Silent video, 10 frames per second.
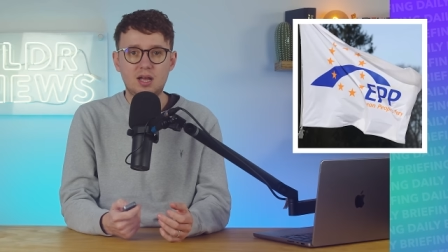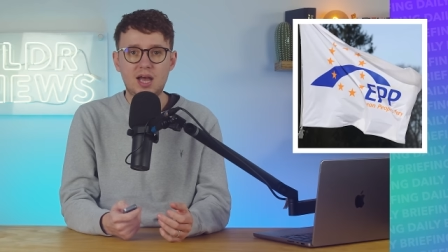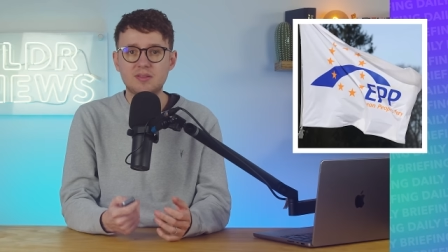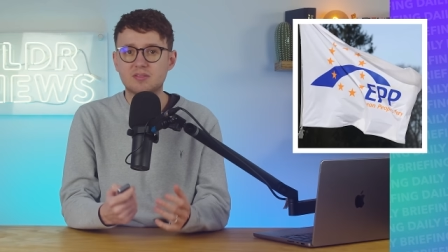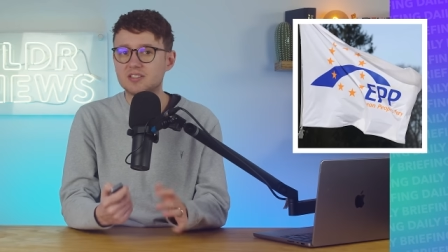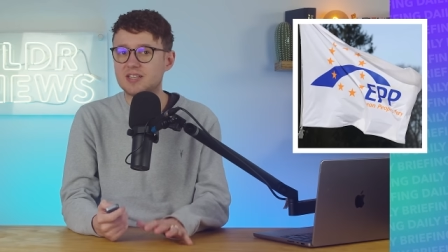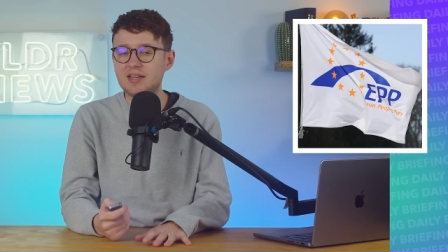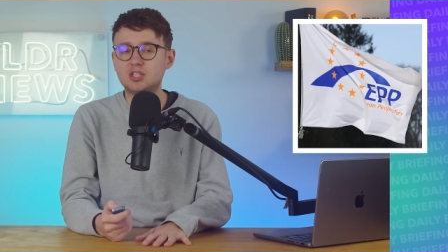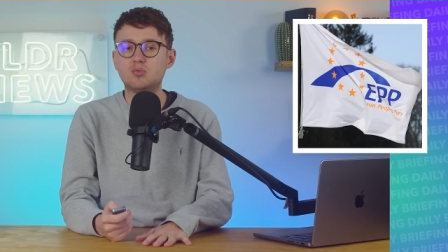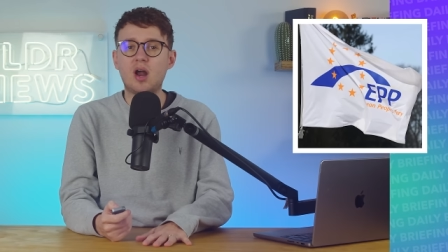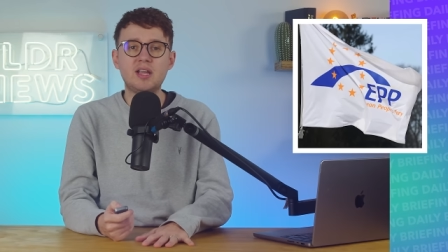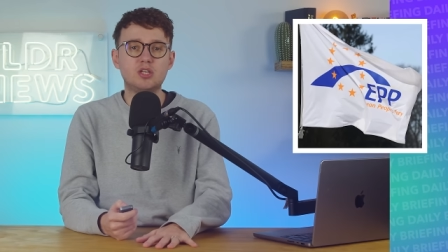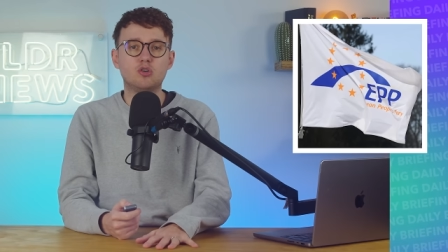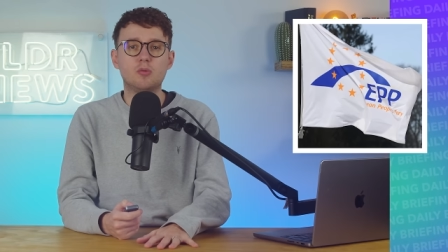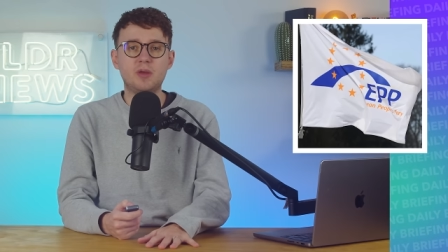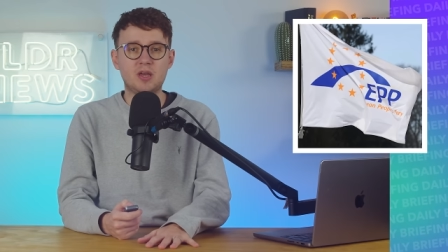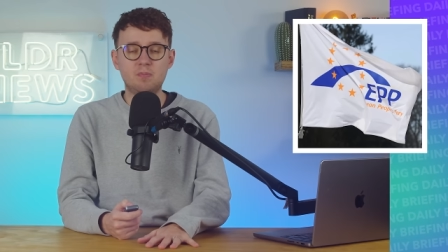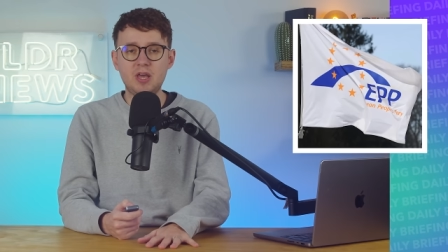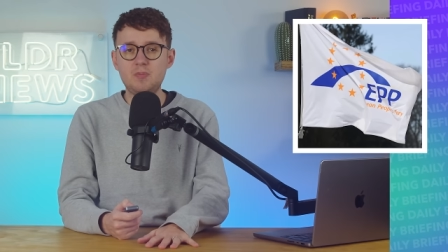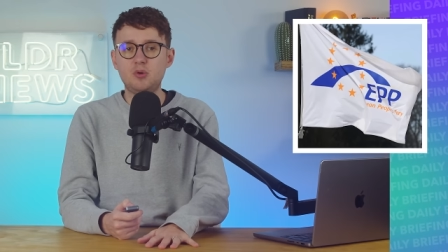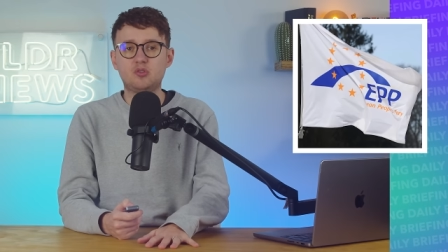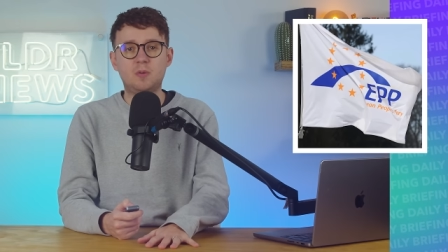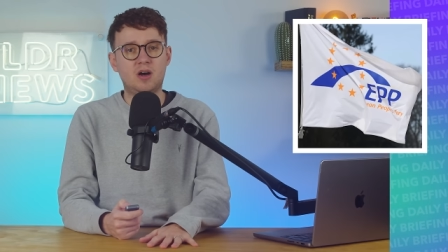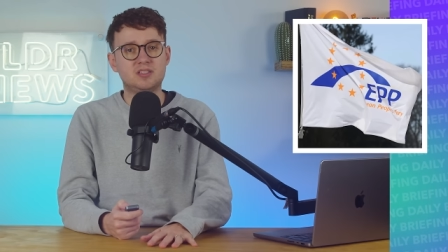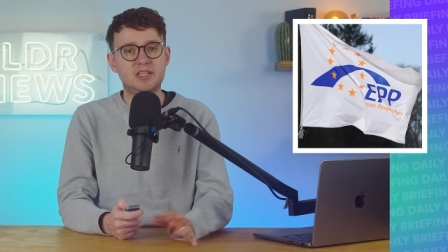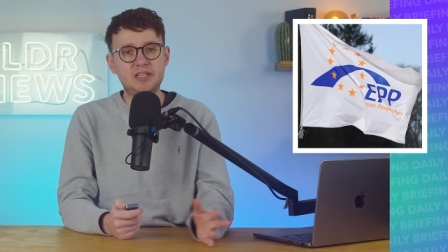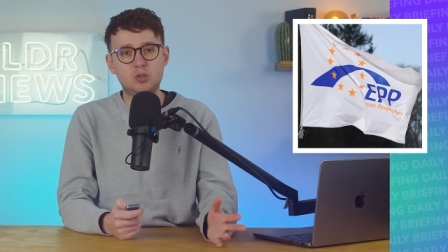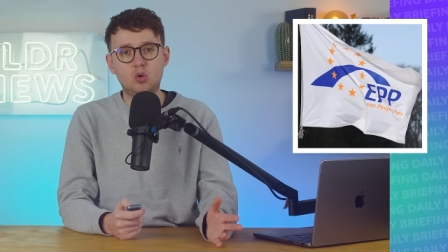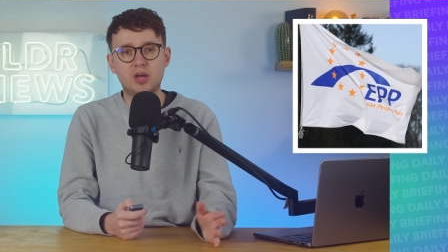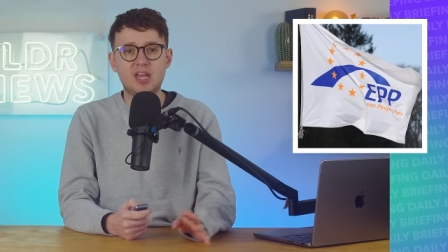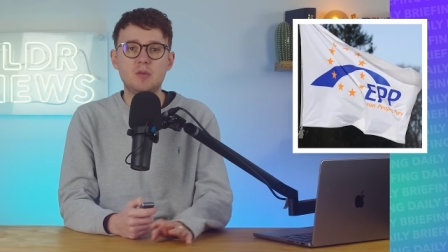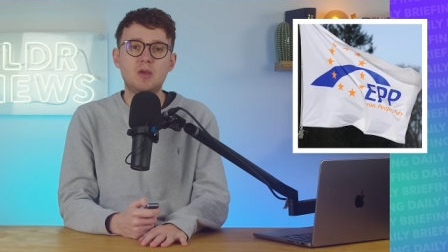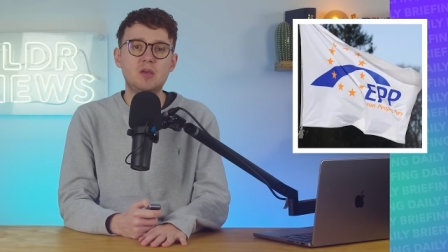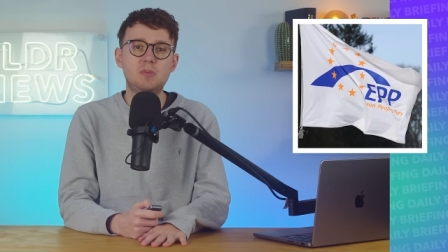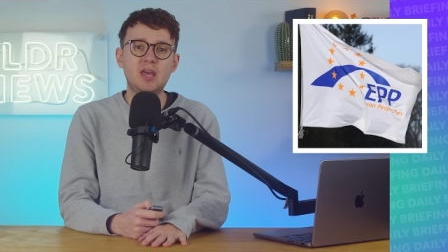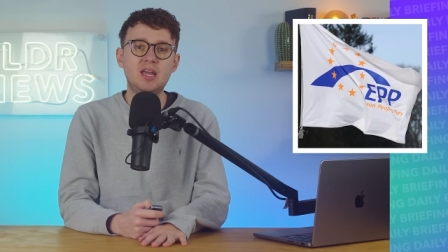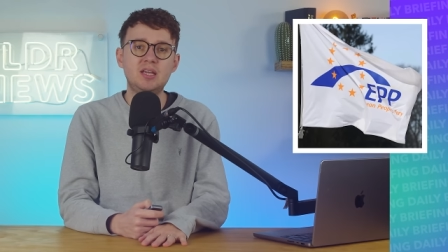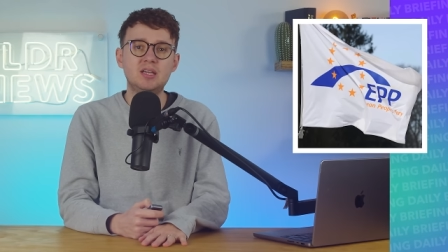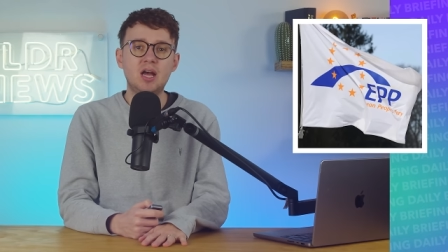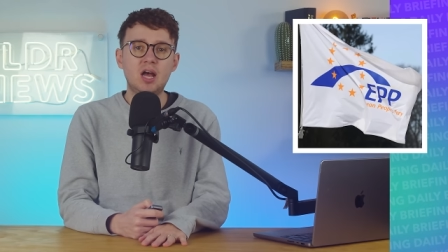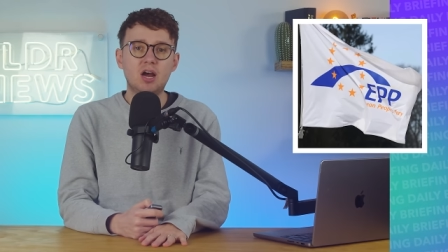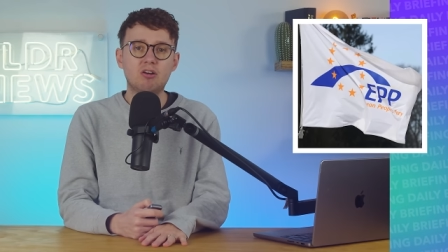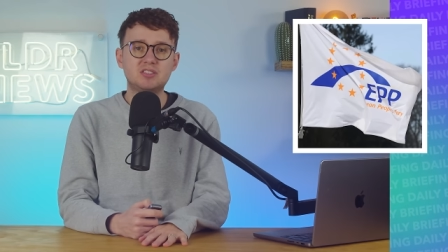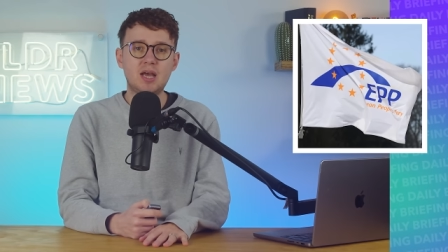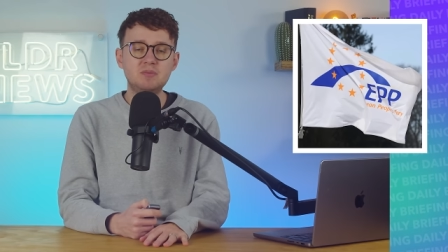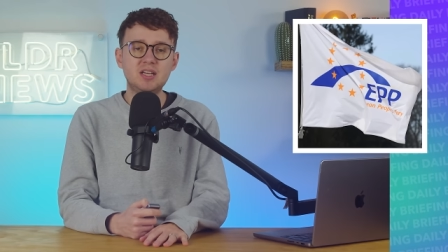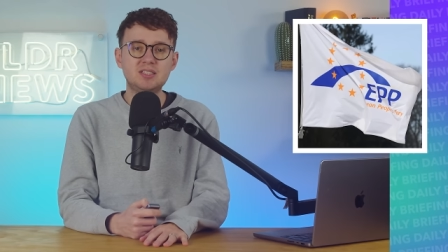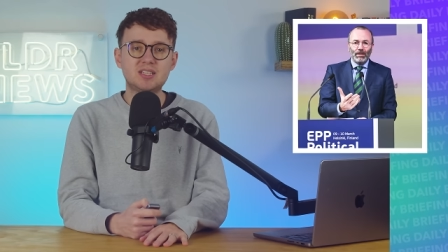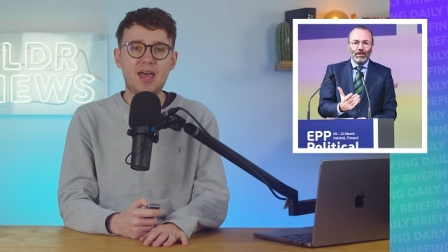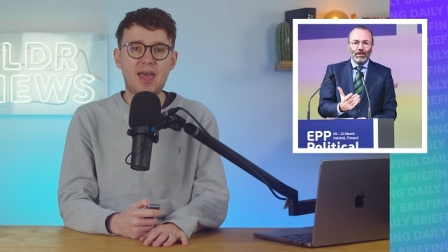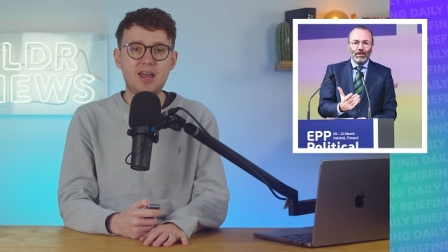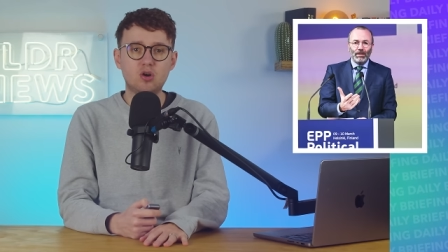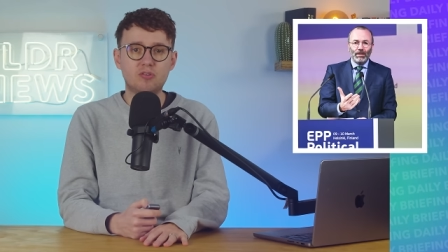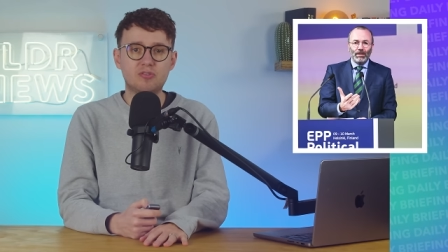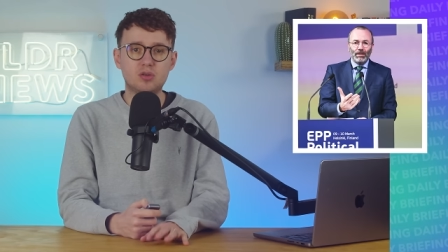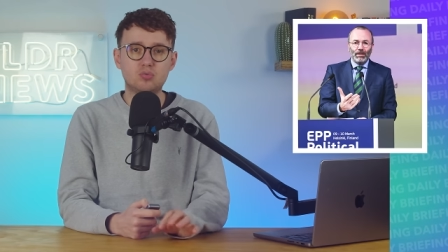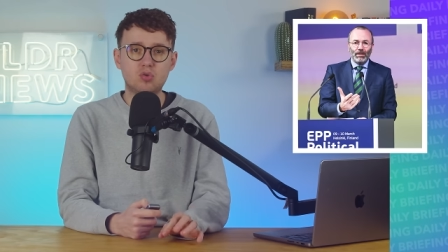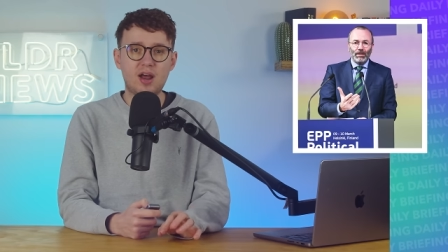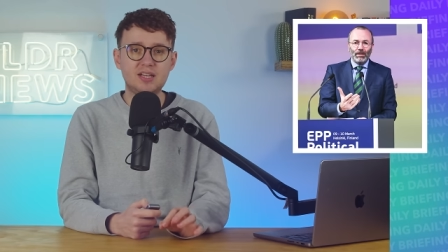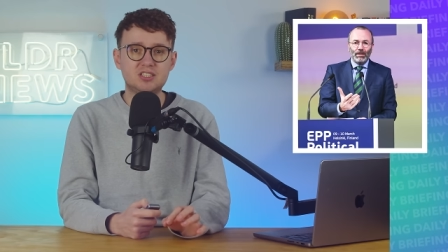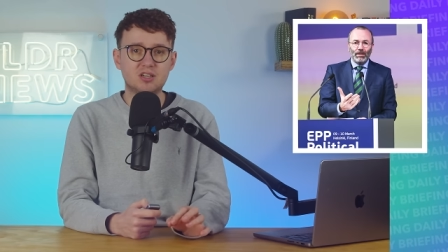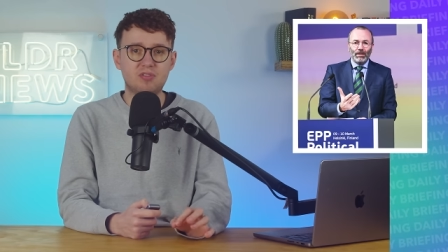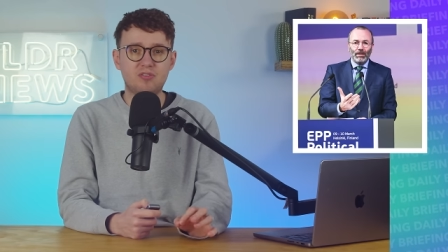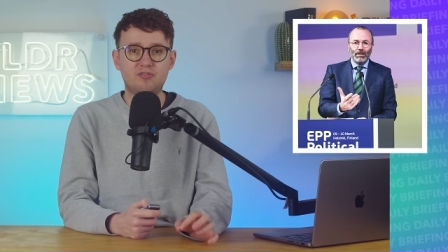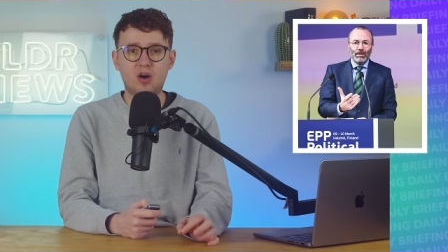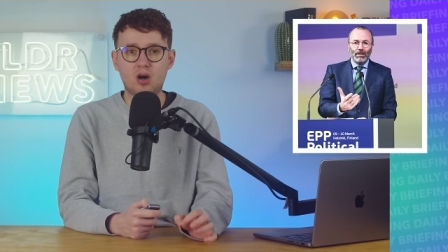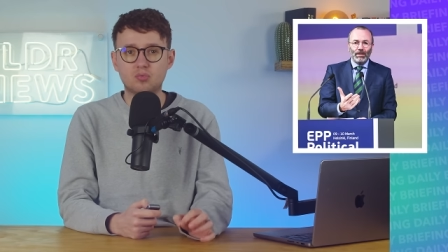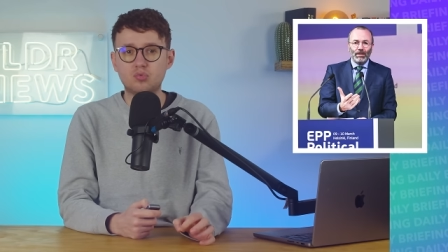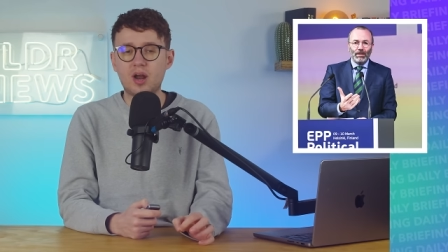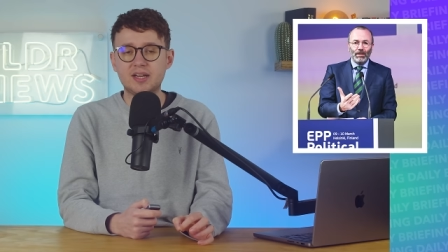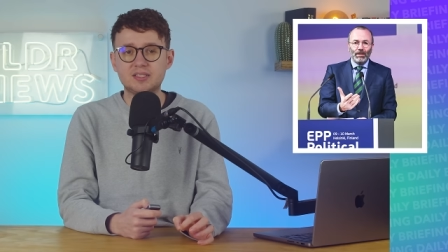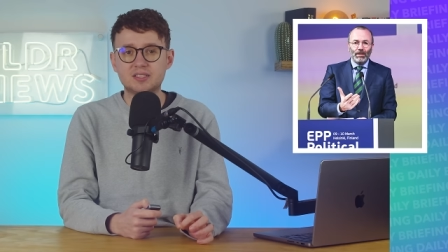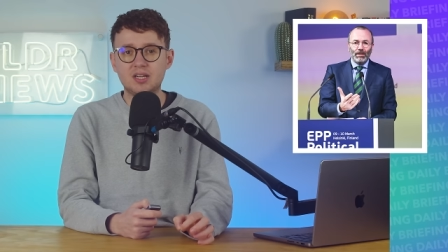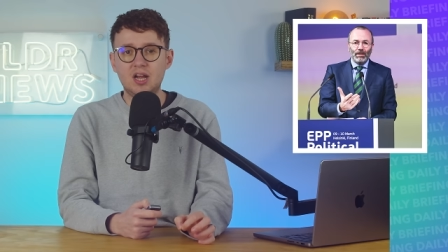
And the centre right European People's Party, or EPP, are attempting to head off the rise of the far right,